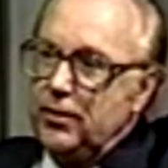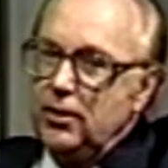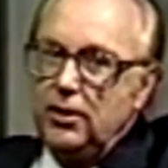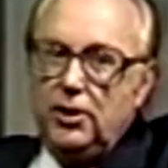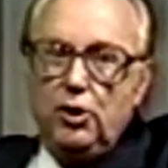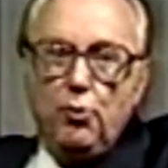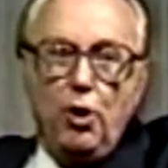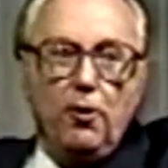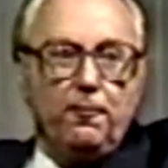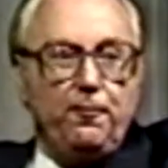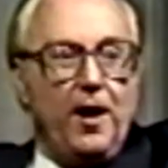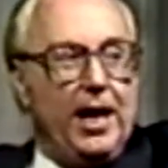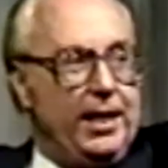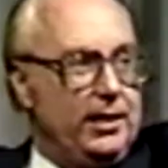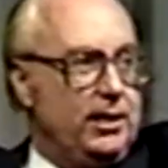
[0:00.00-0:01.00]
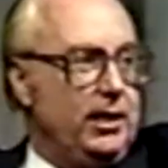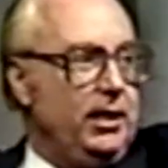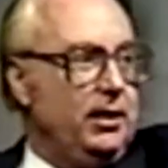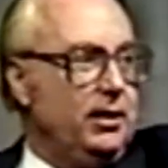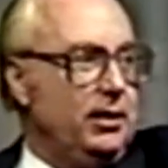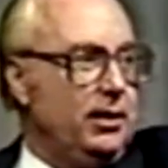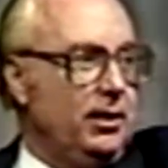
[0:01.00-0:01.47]
You won't find
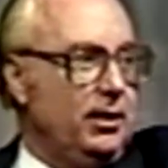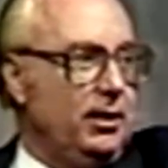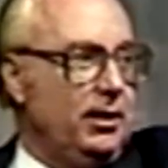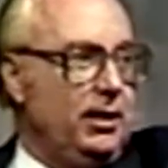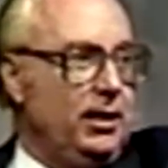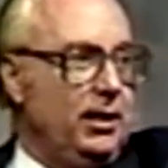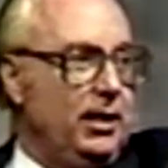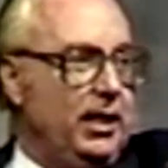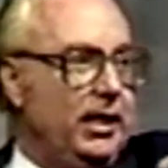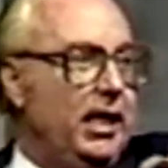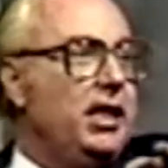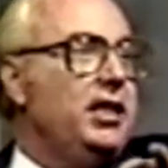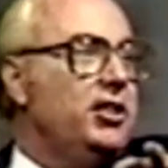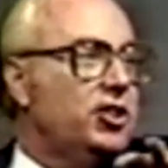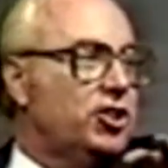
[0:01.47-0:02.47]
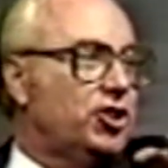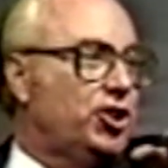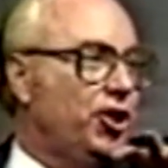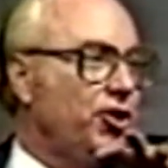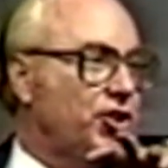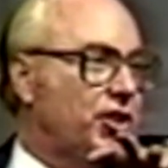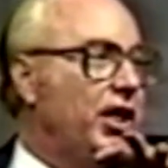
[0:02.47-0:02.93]
in, in, in any
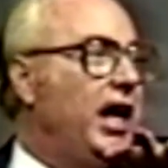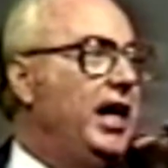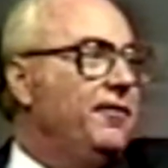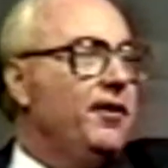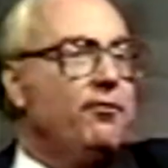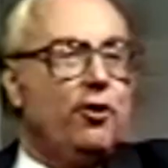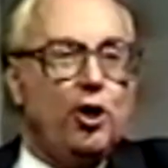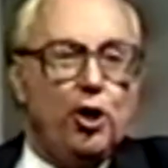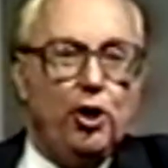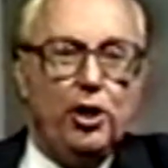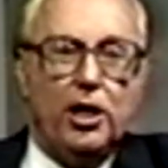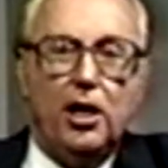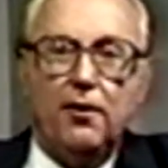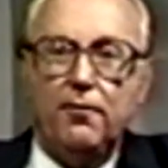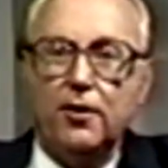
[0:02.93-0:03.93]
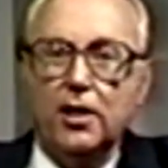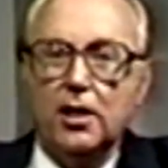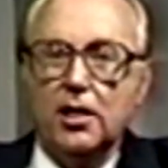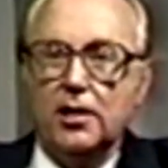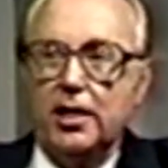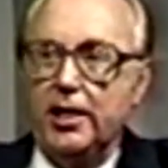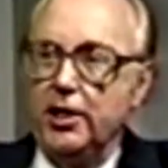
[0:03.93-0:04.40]
church that I have ever heard of
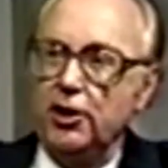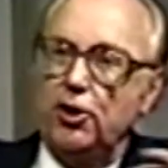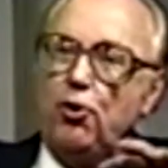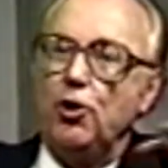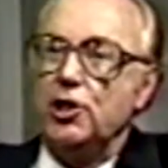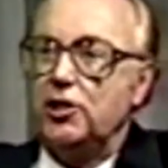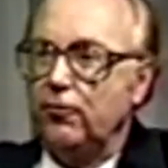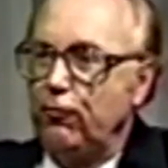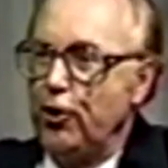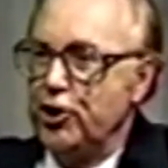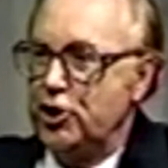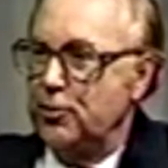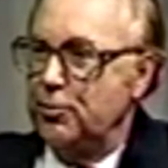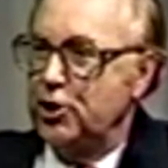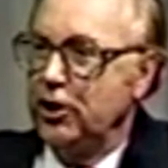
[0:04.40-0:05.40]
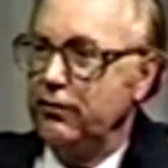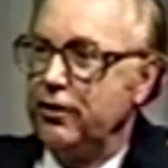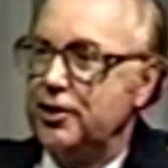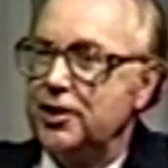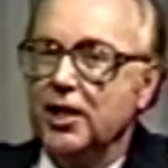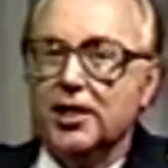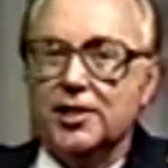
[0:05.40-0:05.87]
that in the course of worship
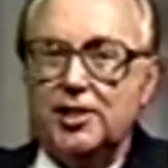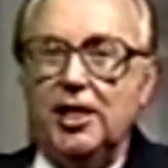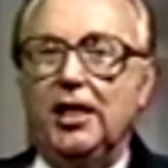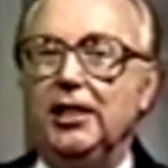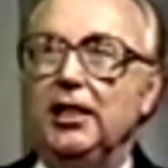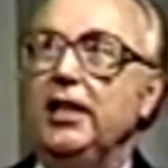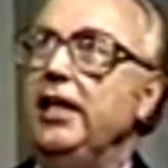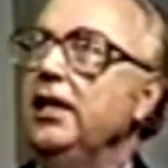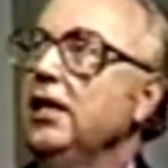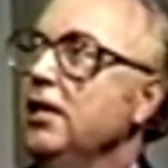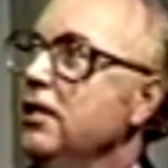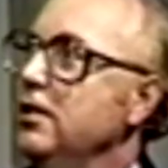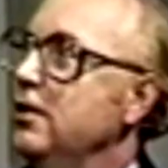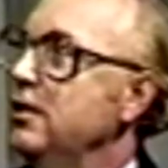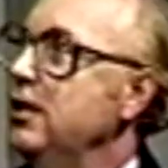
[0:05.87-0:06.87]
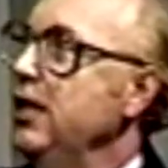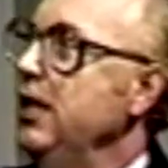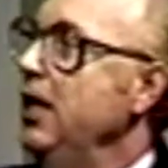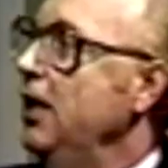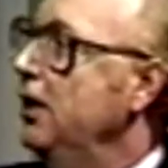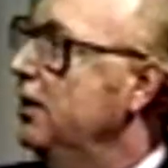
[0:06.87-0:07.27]
service, suddenly the, uh,